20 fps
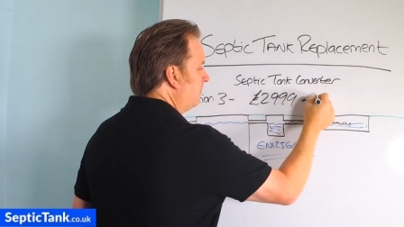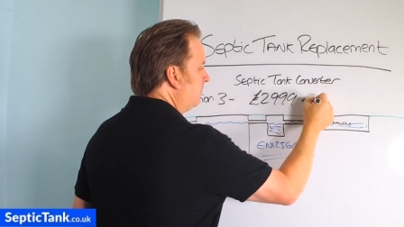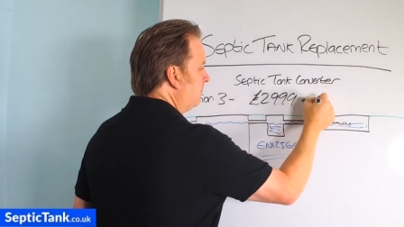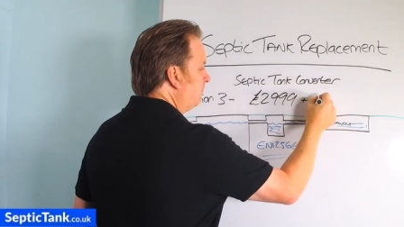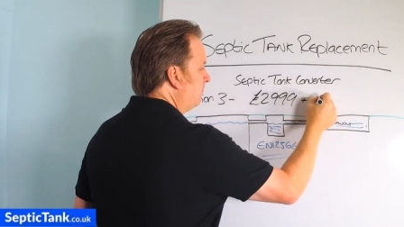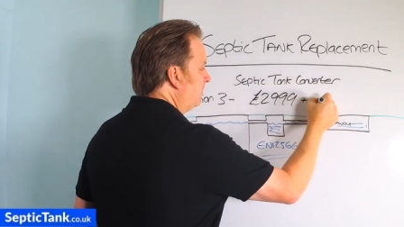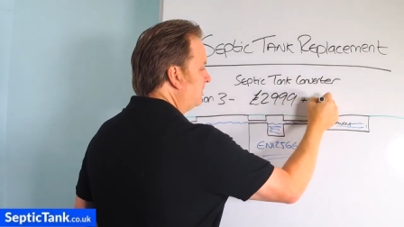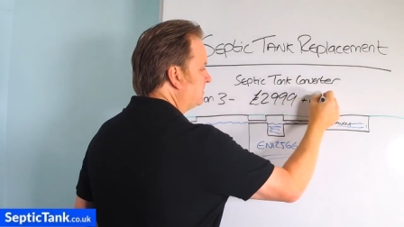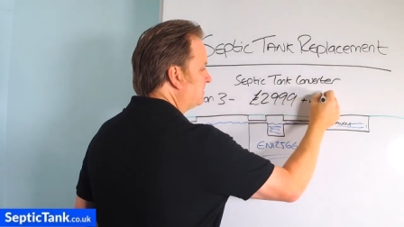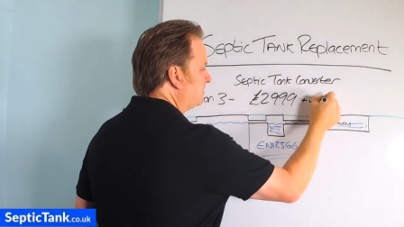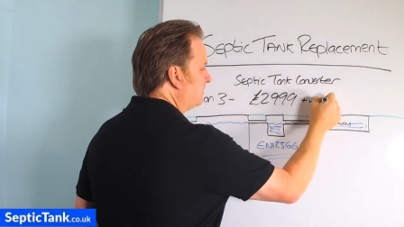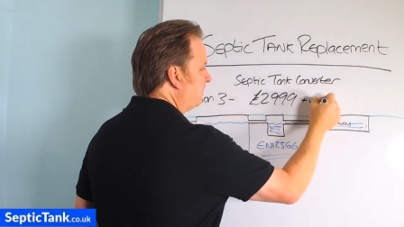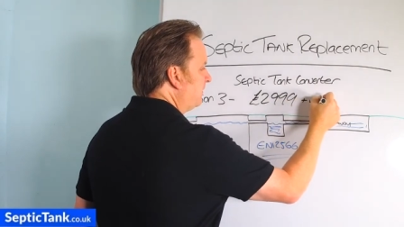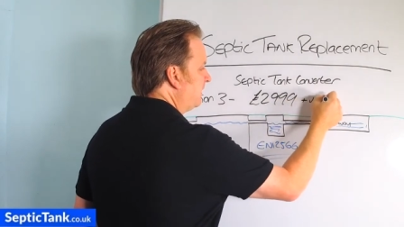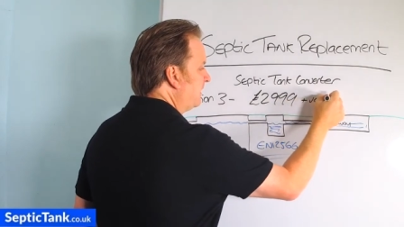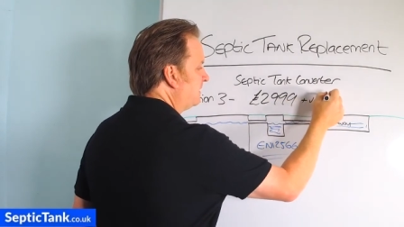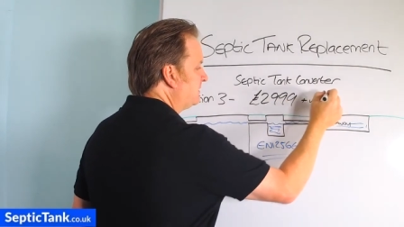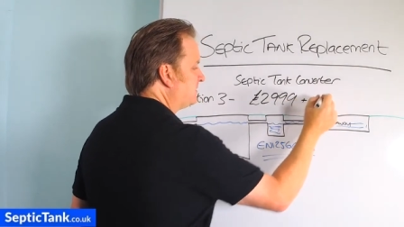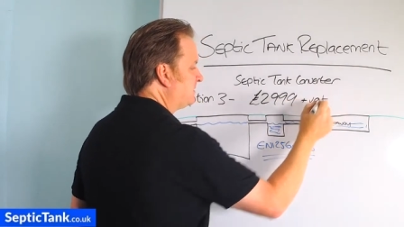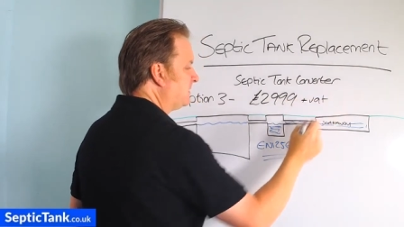plus the
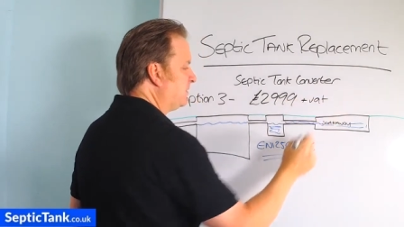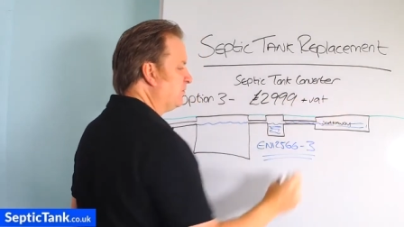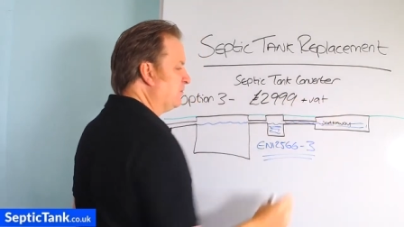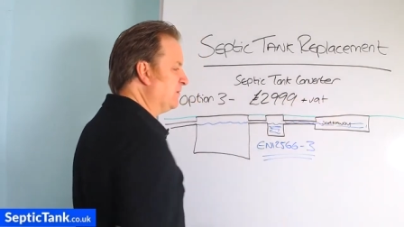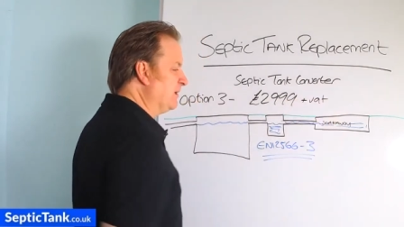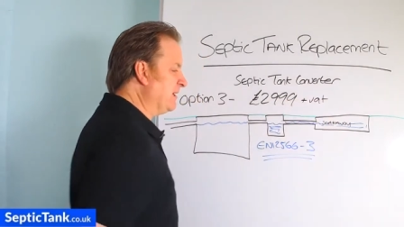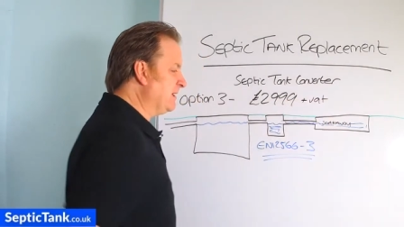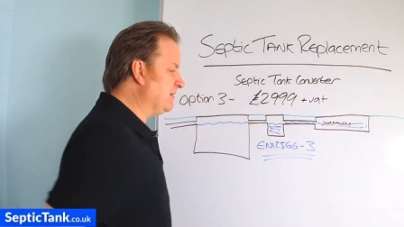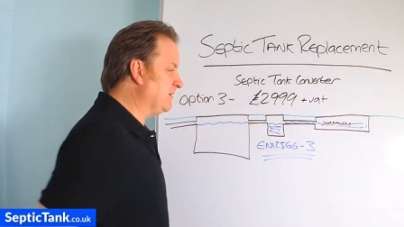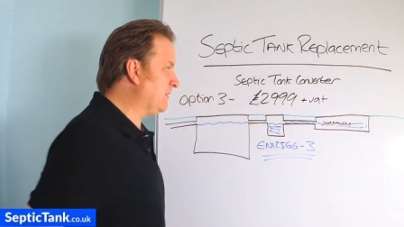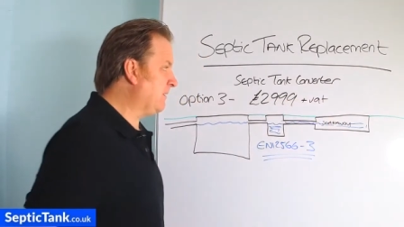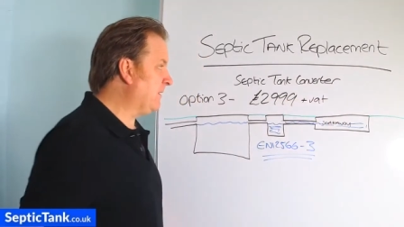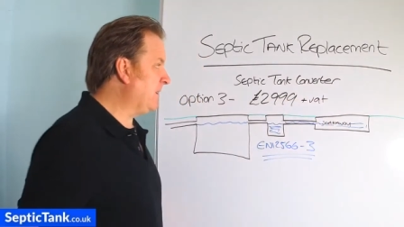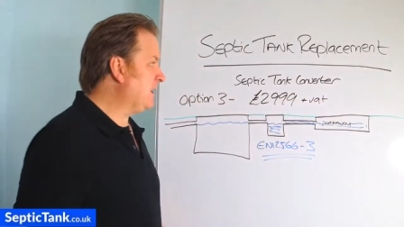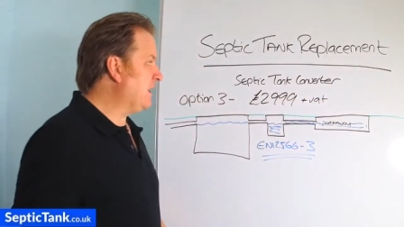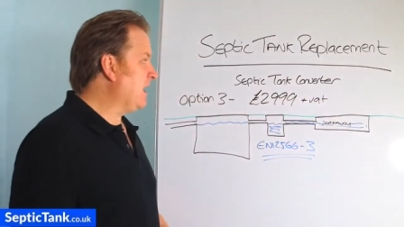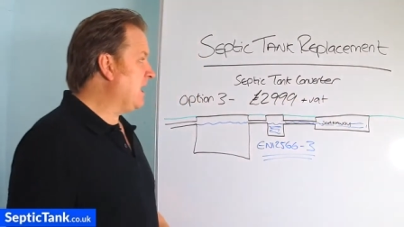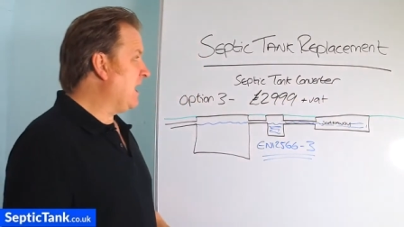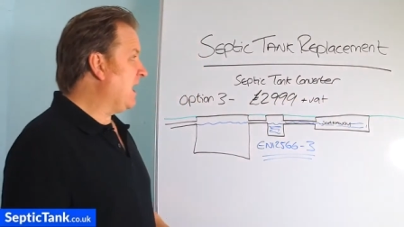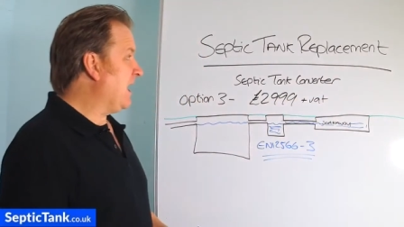VAT all in.
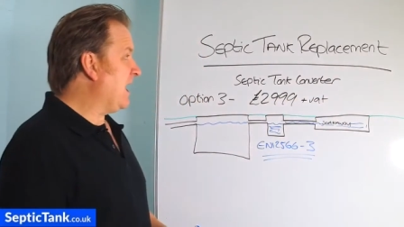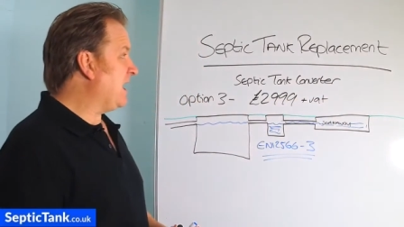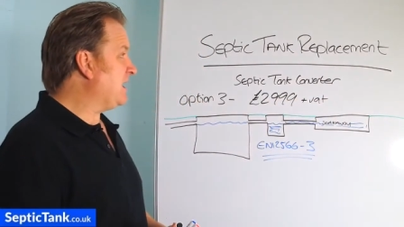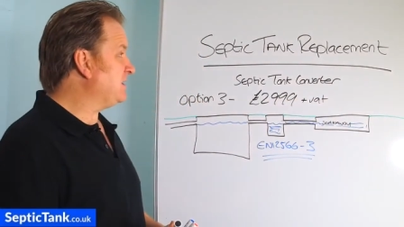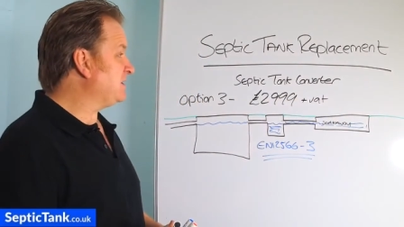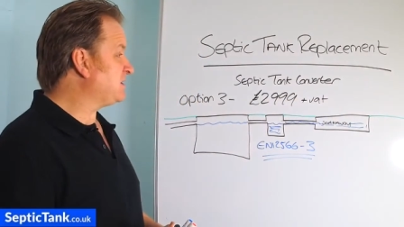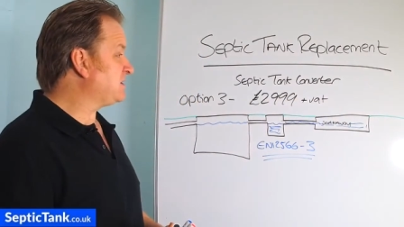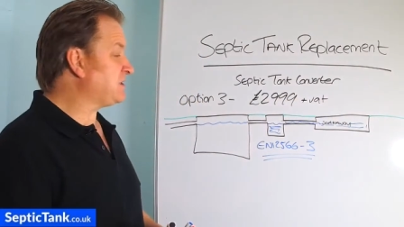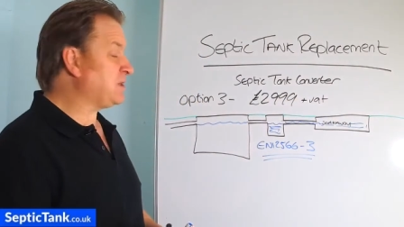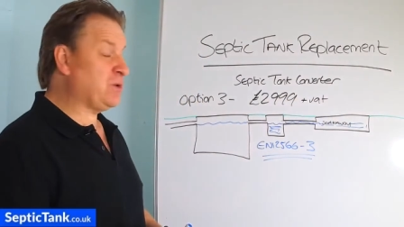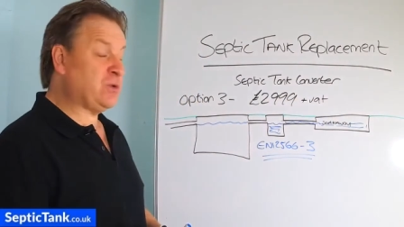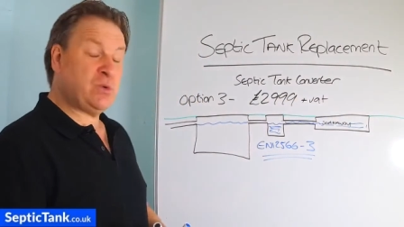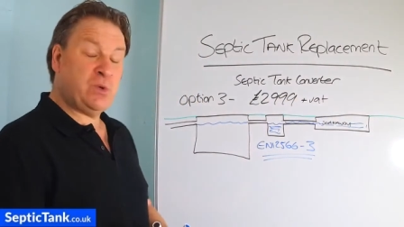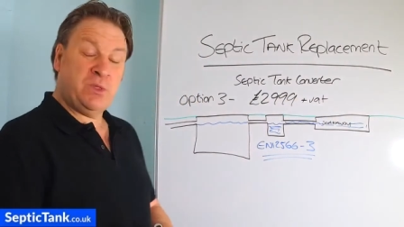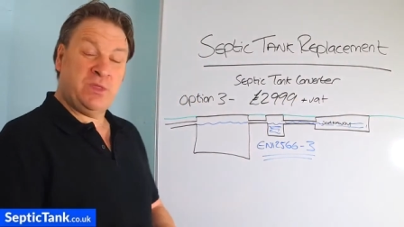And so